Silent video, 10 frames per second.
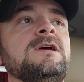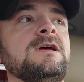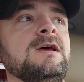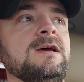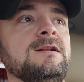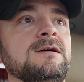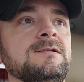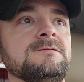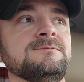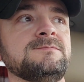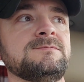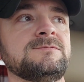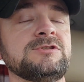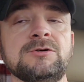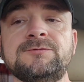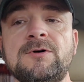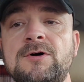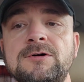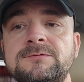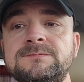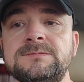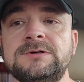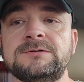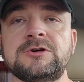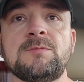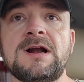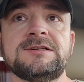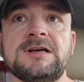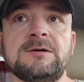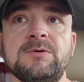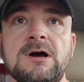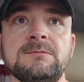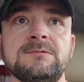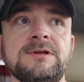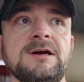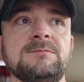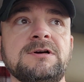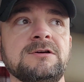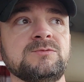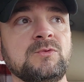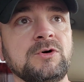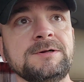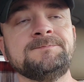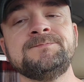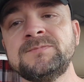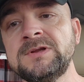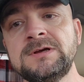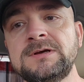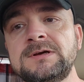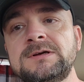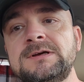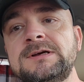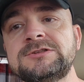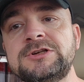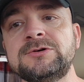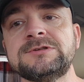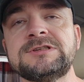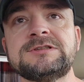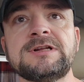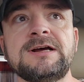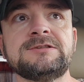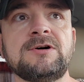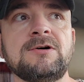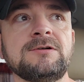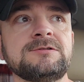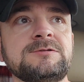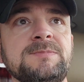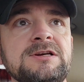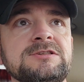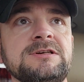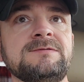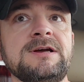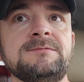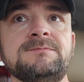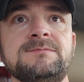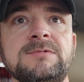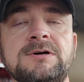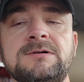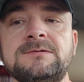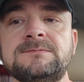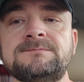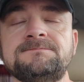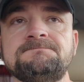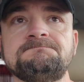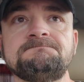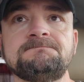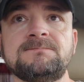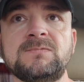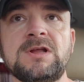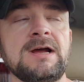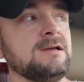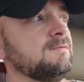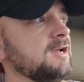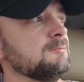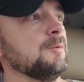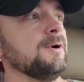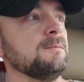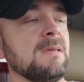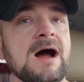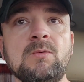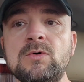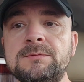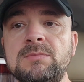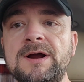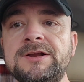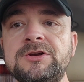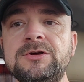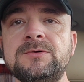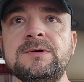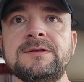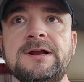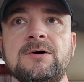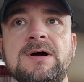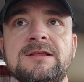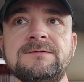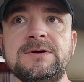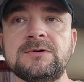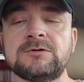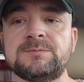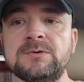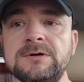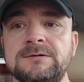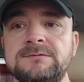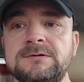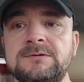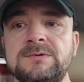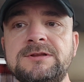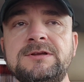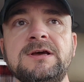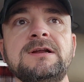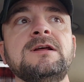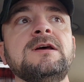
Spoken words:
And so far, nobody's had a problem with that, because one, as new as these things are, and especially if they like if they come up here and buy one brand new and they don't have the vehicle to pull it with yet,